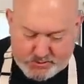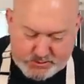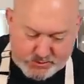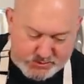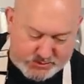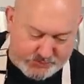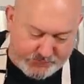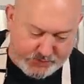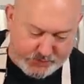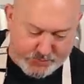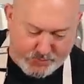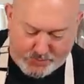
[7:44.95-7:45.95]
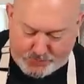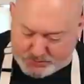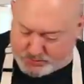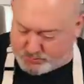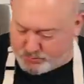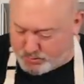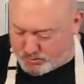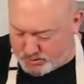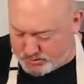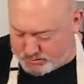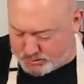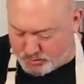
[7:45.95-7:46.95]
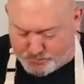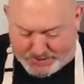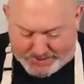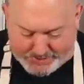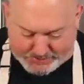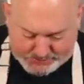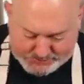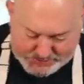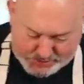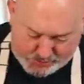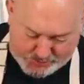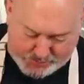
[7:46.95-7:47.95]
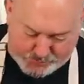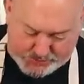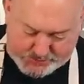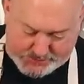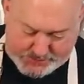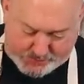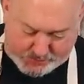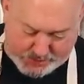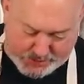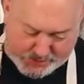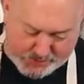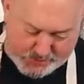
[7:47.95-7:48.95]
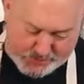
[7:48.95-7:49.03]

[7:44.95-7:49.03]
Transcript: So just fill them up a little more, go back and say, oh, that one doesn't have a lot.